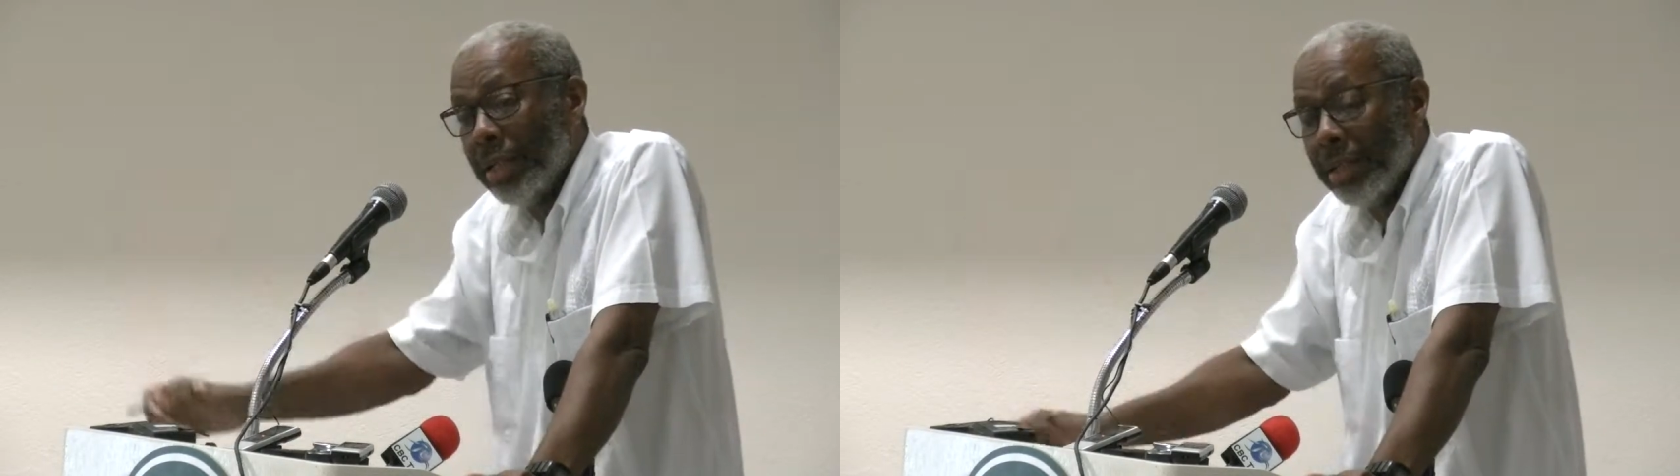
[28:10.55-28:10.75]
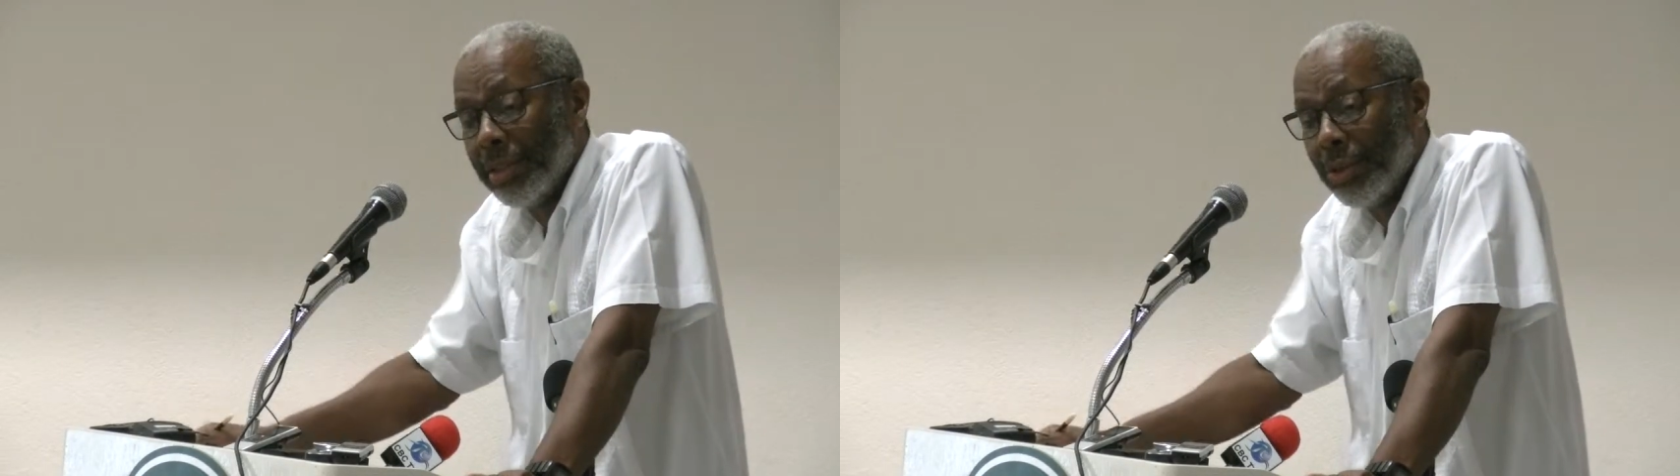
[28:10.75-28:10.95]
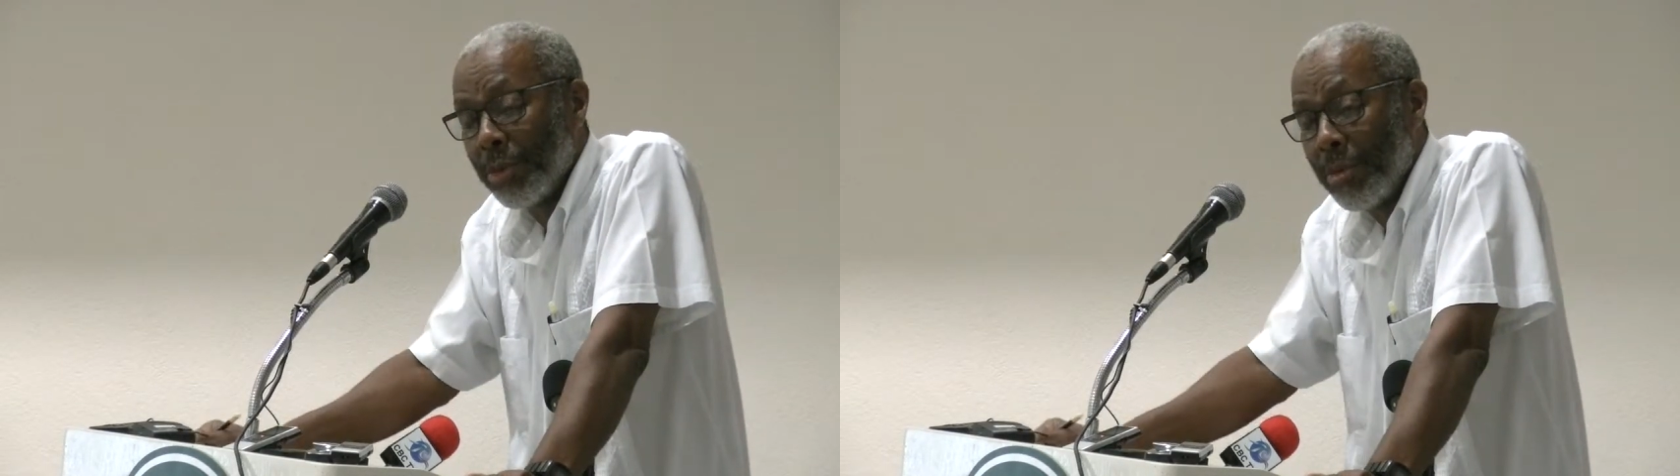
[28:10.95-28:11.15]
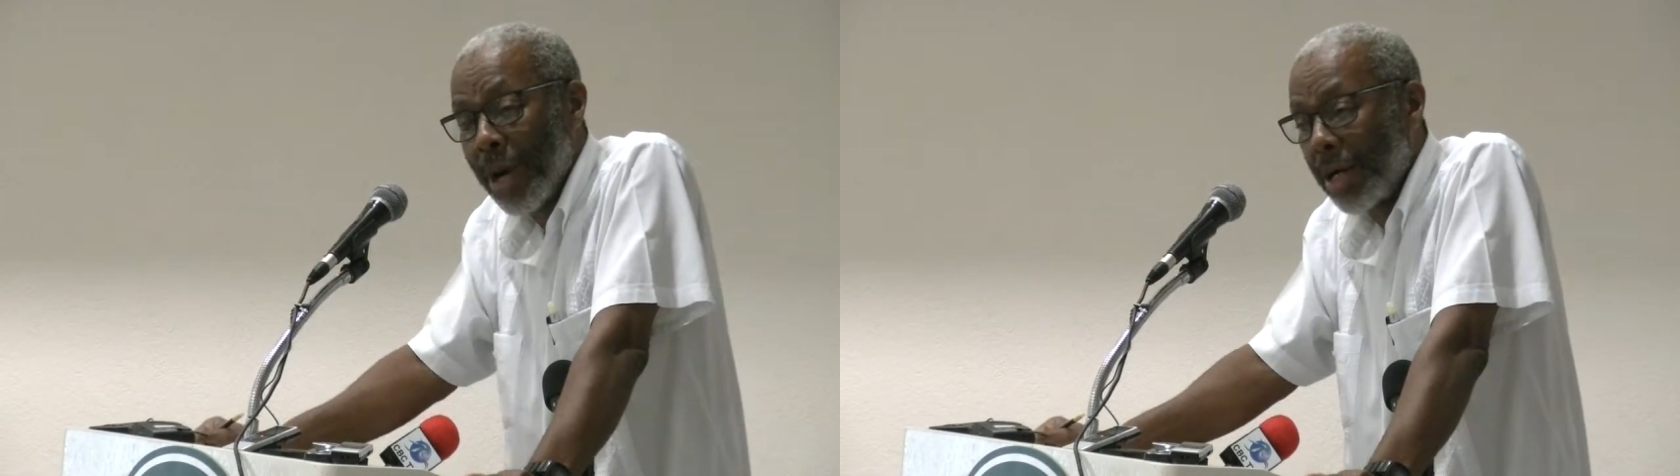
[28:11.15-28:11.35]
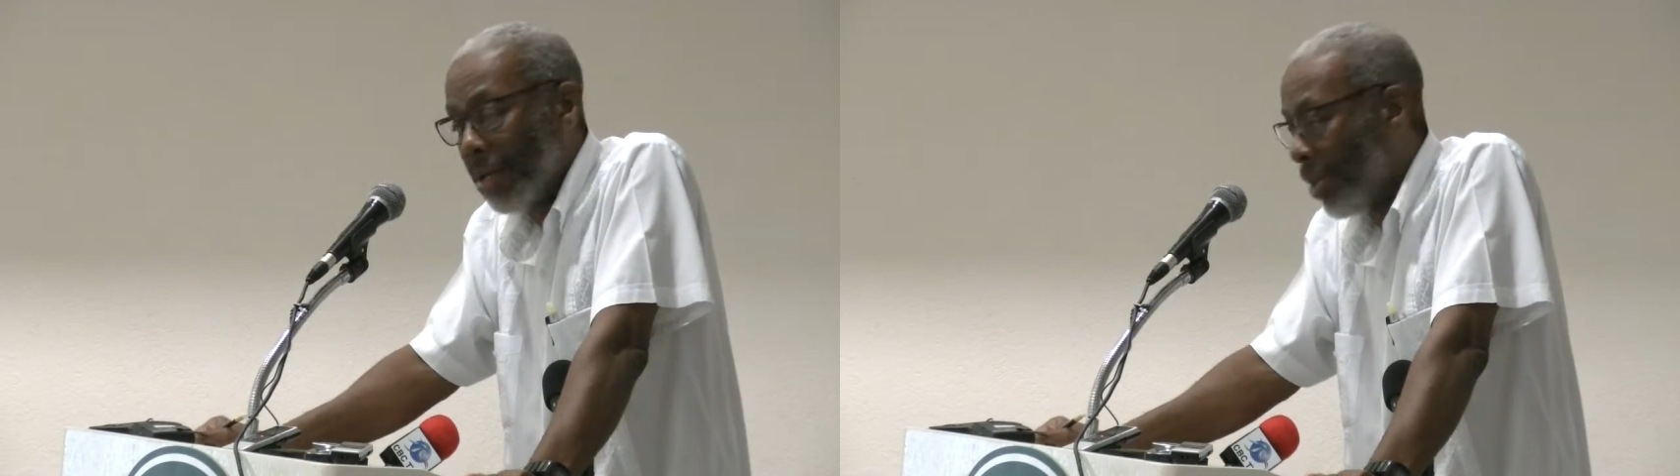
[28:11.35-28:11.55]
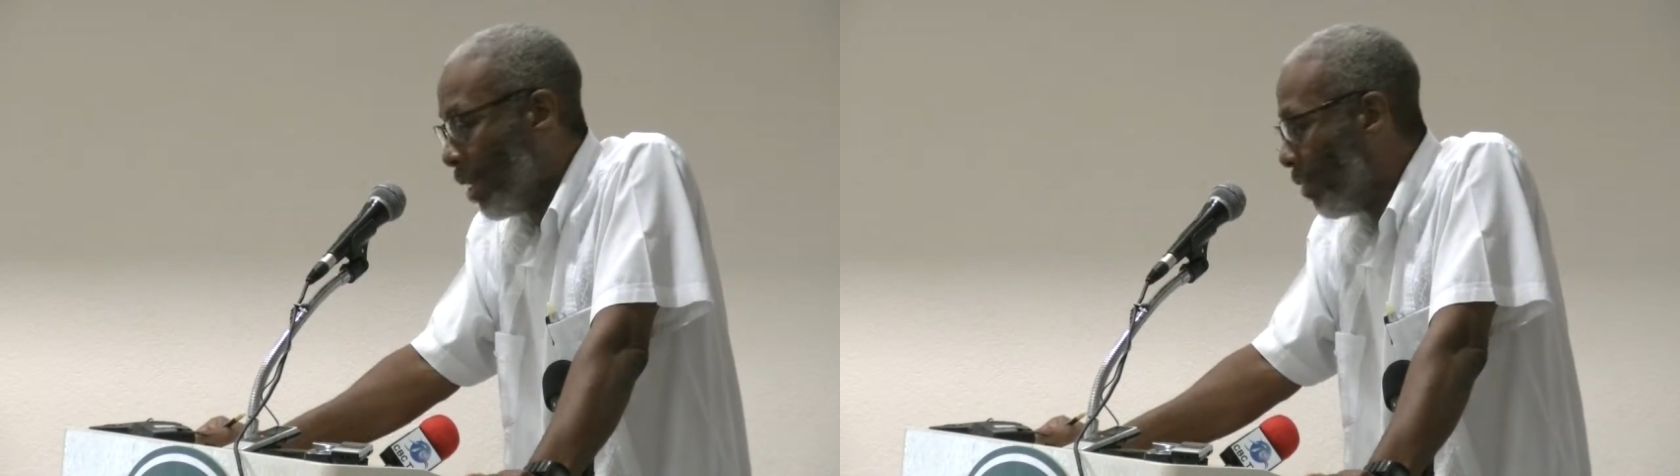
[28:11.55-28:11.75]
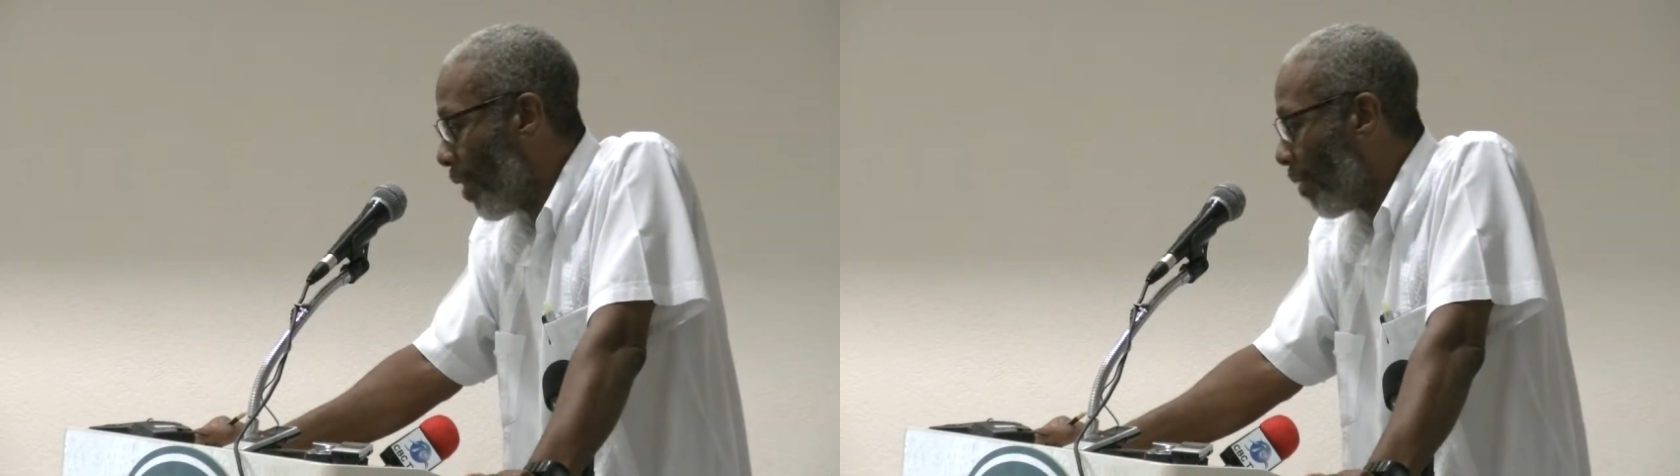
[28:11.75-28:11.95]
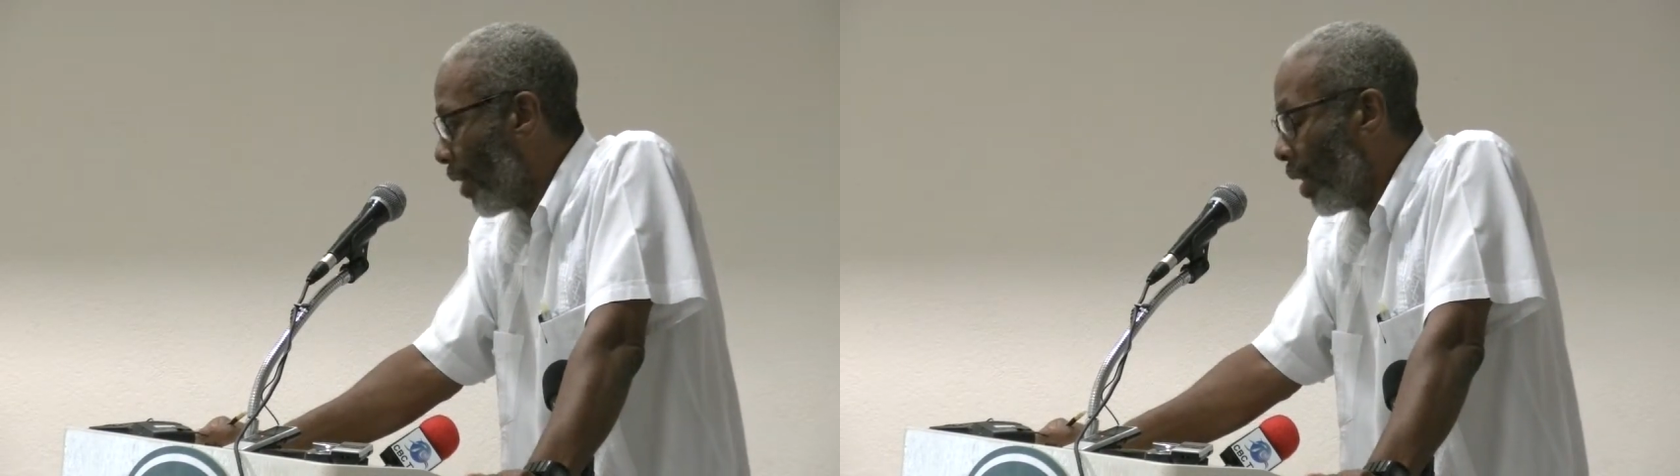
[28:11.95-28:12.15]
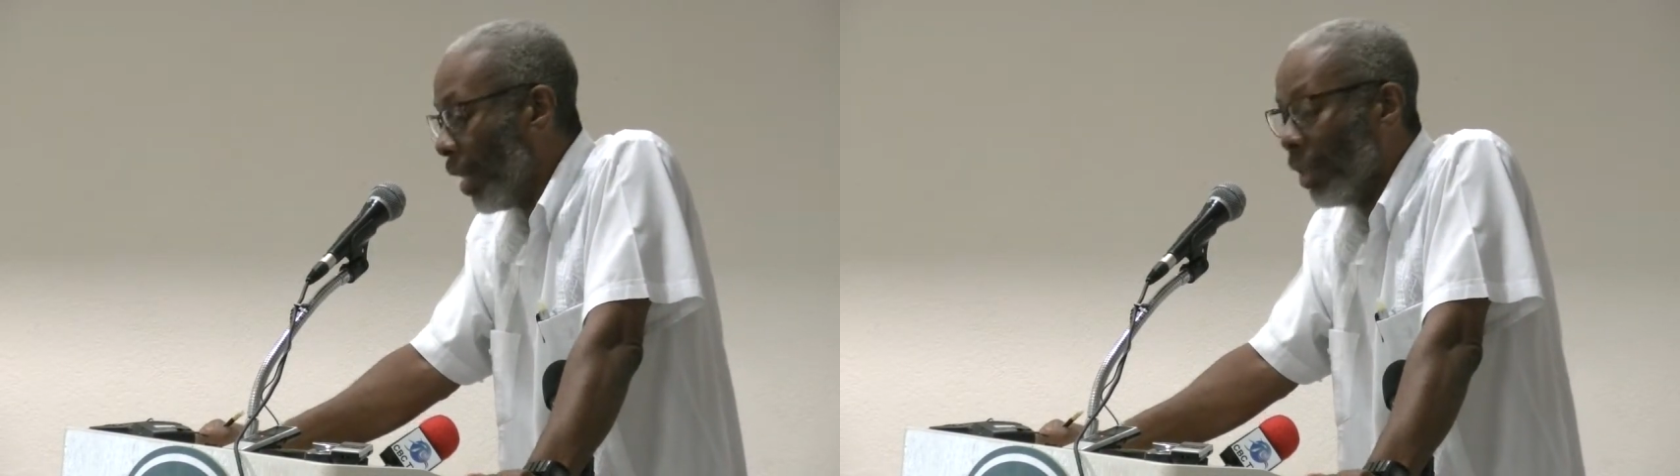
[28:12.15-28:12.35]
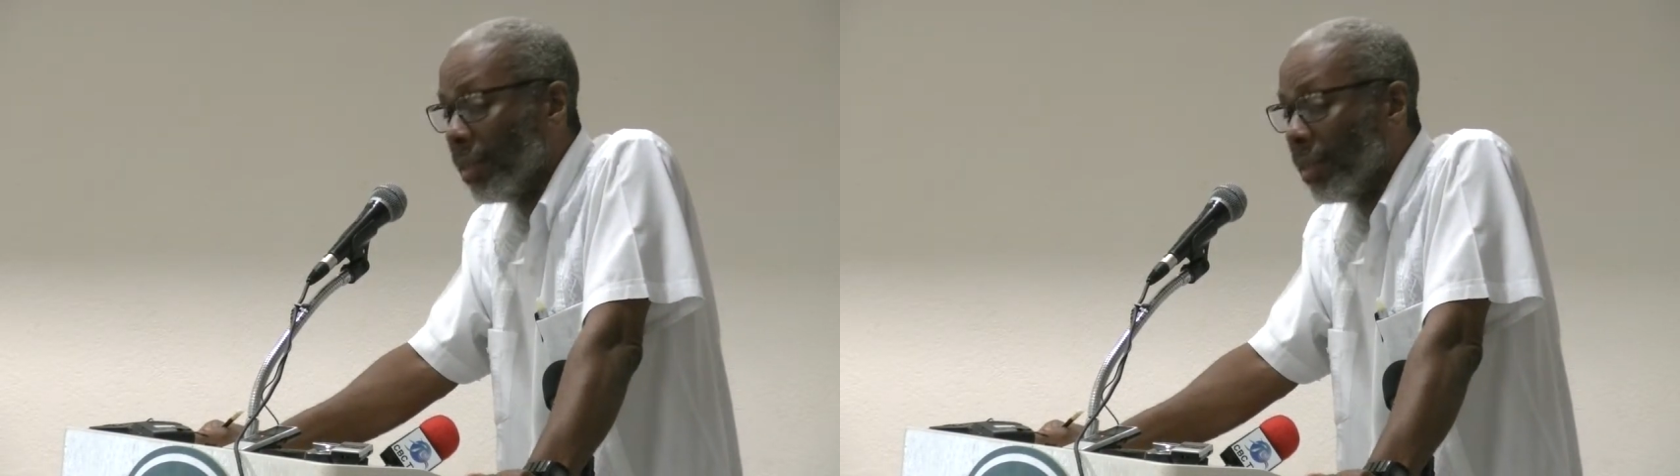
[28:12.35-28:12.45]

there's a supermarket by the traffic lights.